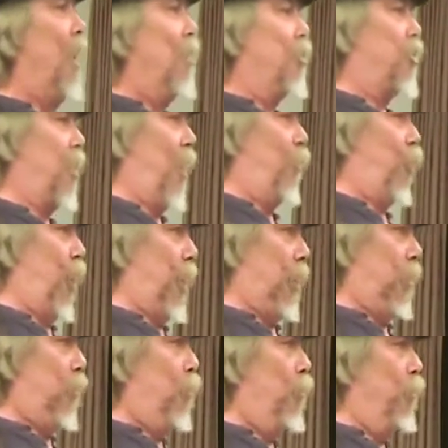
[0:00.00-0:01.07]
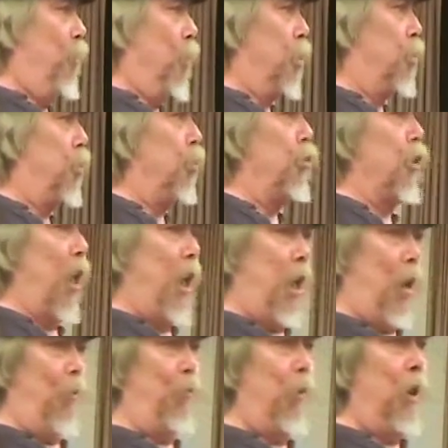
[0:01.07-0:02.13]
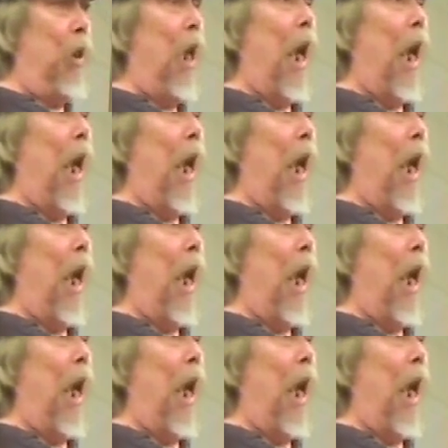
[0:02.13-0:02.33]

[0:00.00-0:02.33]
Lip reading: something to them,